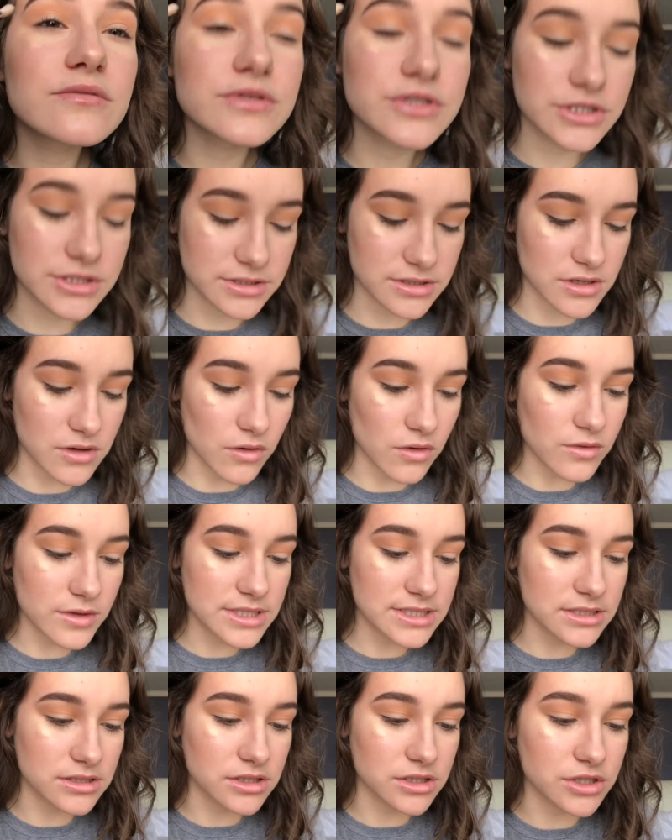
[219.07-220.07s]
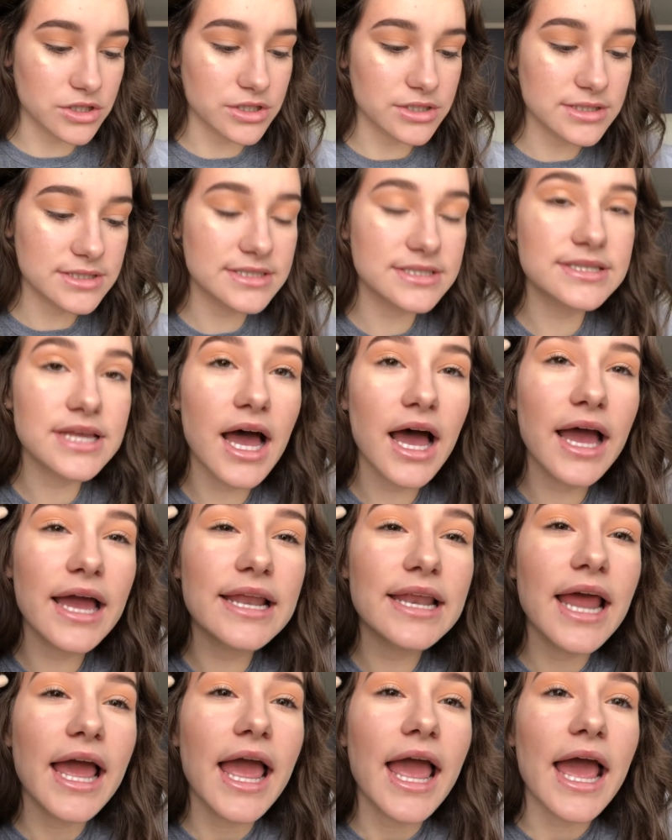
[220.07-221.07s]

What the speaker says: which is always a good sign.